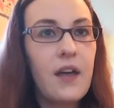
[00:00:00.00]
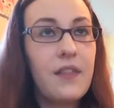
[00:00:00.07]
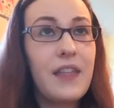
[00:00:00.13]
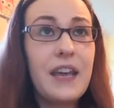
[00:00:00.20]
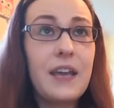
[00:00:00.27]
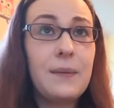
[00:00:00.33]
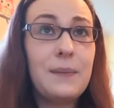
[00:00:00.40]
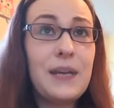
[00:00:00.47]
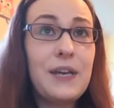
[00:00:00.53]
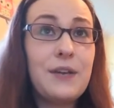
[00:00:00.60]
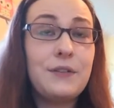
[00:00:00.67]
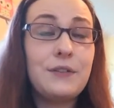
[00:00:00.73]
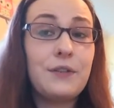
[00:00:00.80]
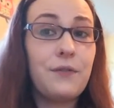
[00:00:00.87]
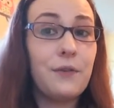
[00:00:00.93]
They can be
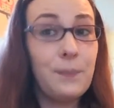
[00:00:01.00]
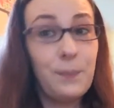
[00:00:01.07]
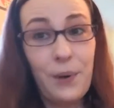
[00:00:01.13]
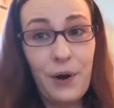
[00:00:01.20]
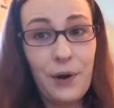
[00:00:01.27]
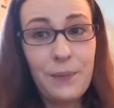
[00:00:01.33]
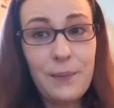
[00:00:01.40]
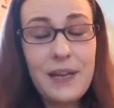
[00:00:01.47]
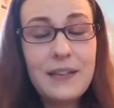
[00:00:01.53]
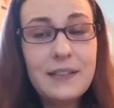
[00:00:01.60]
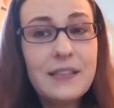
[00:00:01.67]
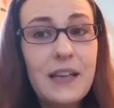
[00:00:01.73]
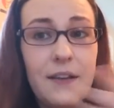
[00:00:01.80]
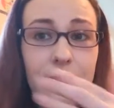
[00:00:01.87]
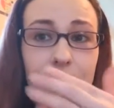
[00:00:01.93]
used for
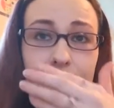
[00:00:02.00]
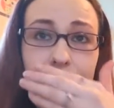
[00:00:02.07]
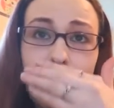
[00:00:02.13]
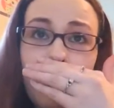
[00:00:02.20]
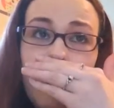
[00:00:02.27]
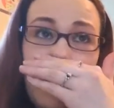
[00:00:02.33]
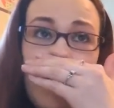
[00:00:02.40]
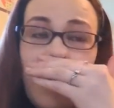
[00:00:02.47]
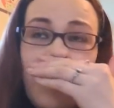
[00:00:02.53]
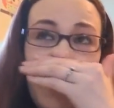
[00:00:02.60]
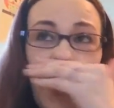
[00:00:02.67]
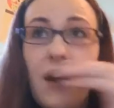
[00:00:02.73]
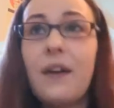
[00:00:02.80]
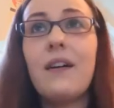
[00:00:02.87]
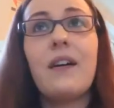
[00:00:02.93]
Barbies.
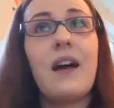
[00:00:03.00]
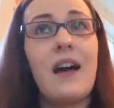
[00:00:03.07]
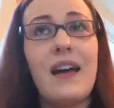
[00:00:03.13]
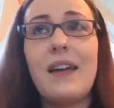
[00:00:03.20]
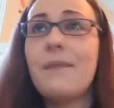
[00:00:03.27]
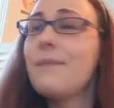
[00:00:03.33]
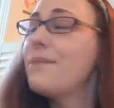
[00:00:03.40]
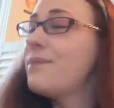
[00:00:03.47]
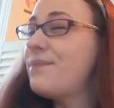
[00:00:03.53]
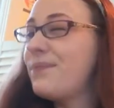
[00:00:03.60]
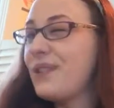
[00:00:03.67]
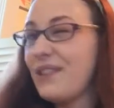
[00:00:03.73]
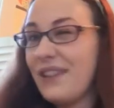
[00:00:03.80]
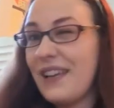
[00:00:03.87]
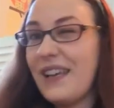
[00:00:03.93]
I
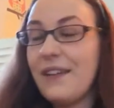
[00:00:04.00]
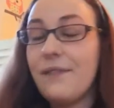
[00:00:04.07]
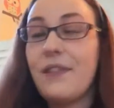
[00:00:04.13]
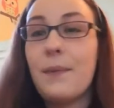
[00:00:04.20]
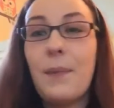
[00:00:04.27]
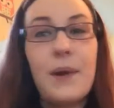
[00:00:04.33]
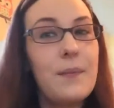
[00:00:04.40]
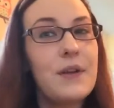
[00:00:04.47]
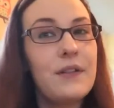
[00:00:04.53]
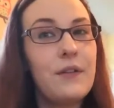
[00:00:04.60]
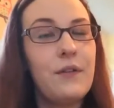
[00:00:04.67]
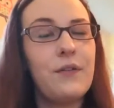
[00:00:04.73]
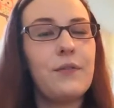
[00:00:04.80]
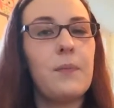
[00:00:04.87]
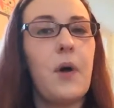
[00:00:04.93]
believe they might be a
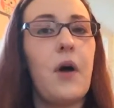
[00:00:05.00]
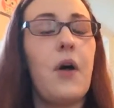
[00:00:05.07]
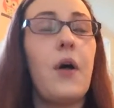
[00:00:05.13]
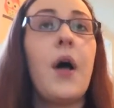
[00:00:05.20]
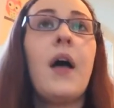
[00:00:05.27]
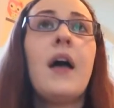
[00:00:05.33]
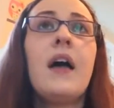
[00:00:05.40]
little small.